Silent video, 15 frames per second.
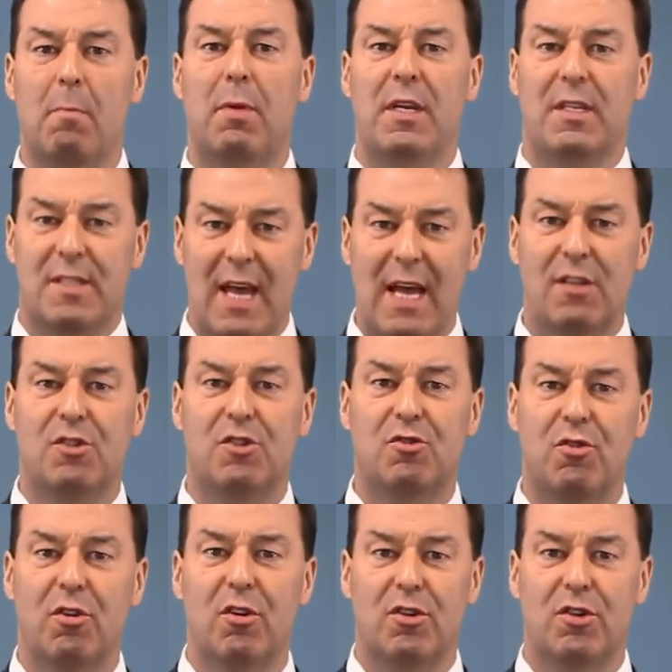but it's that
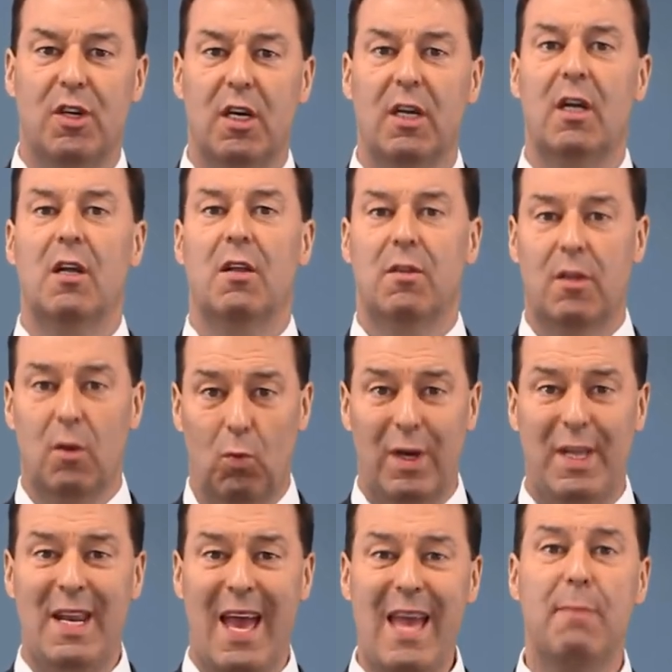structure that
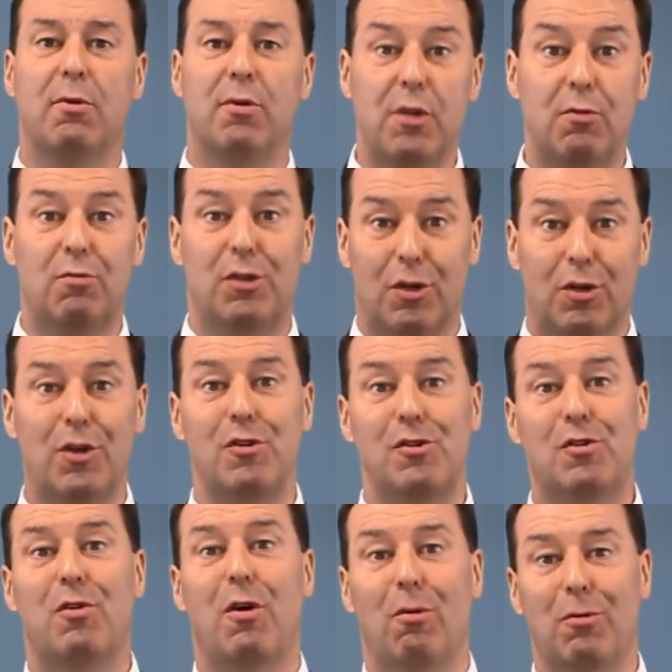will enable you to
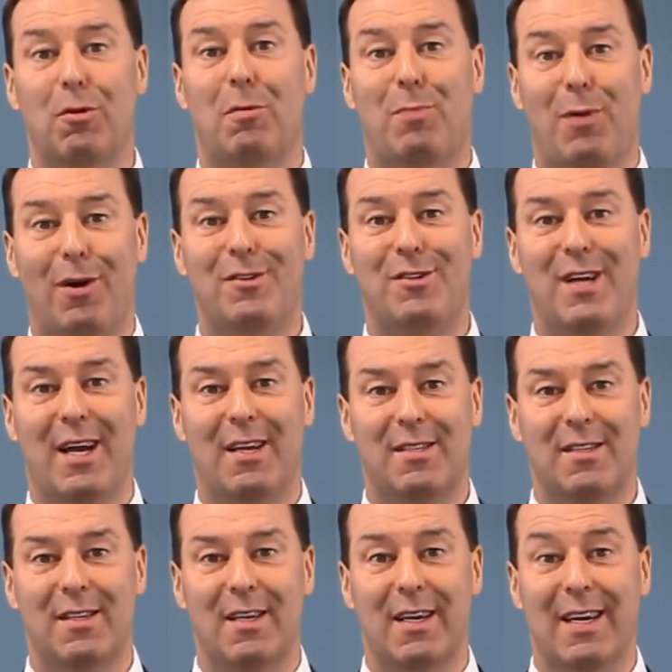control your
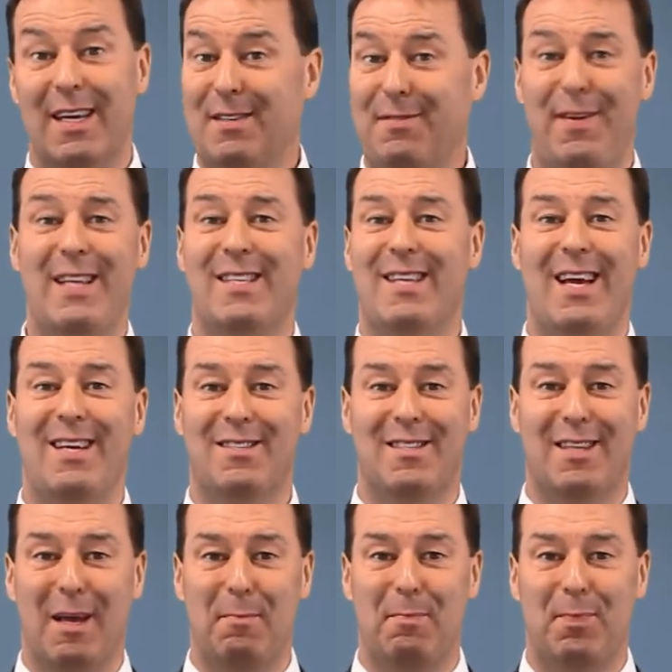project. It's
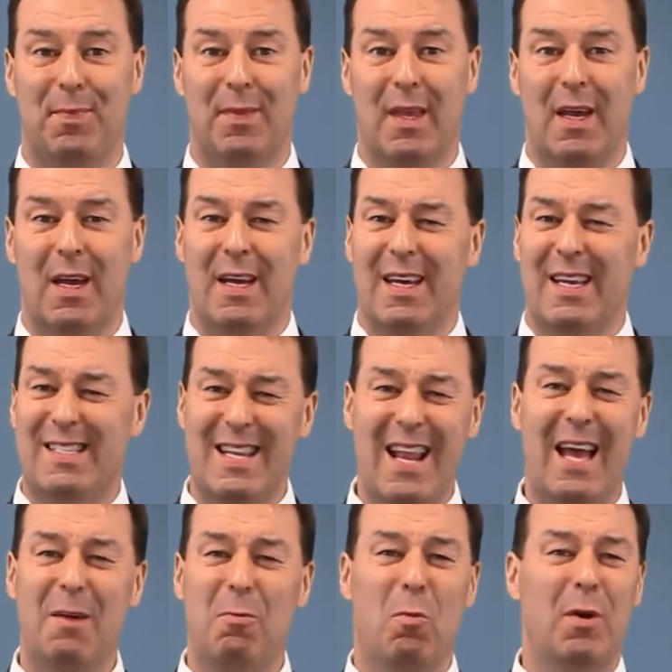fantastic. It's
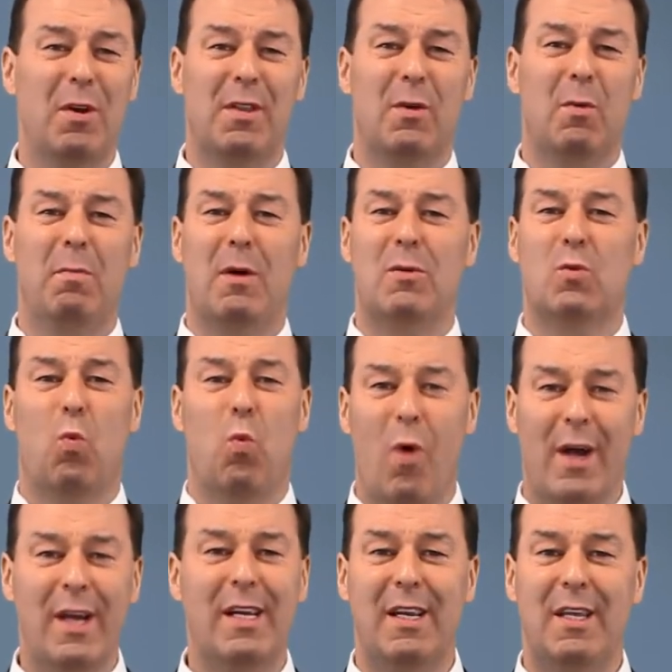now one of the most
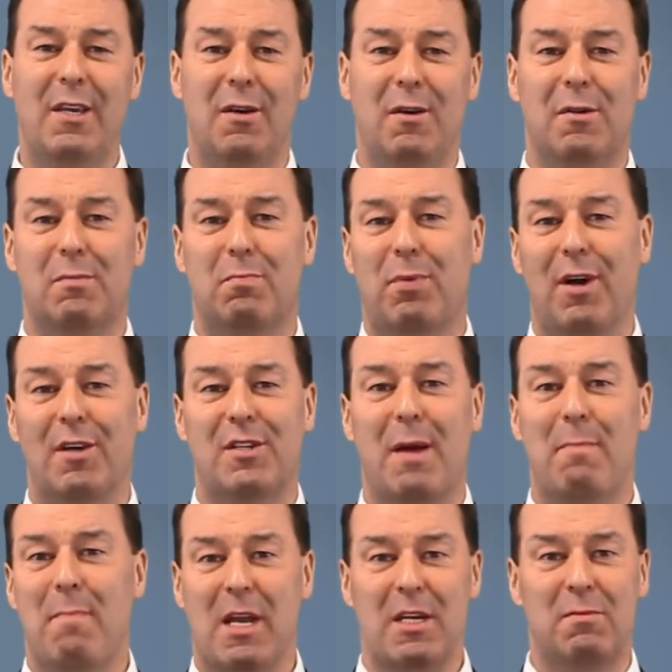widely used
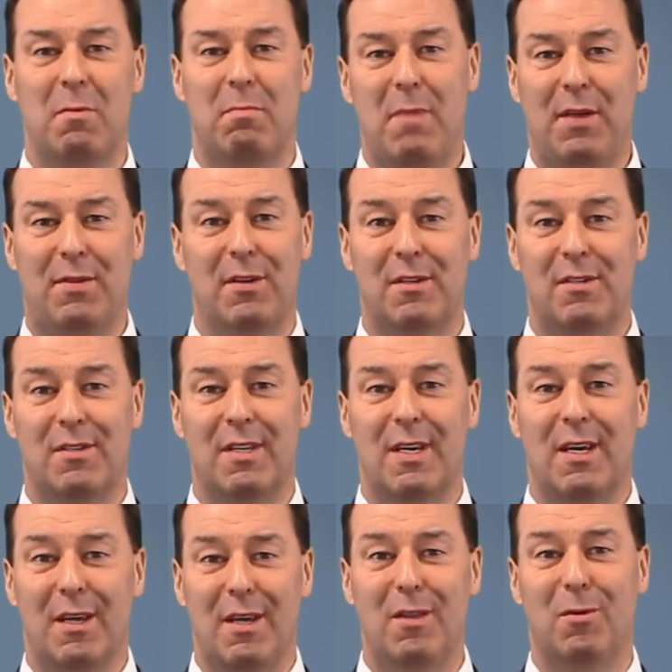project management methods
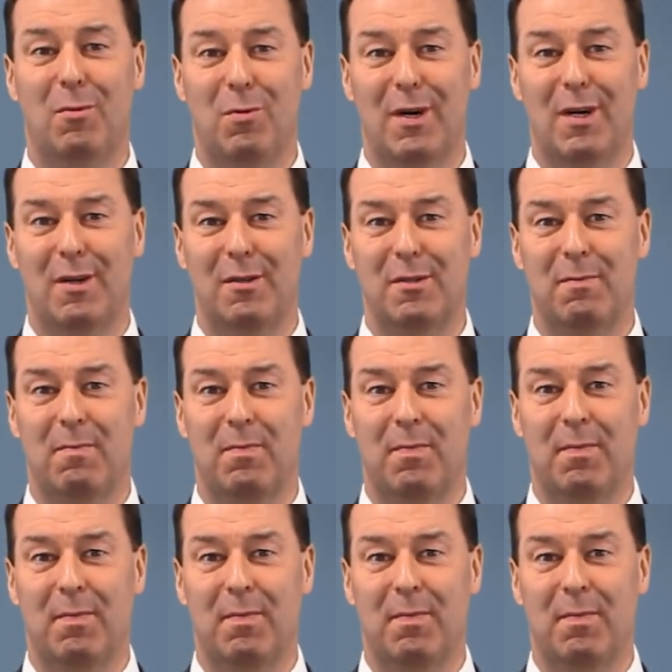in the world.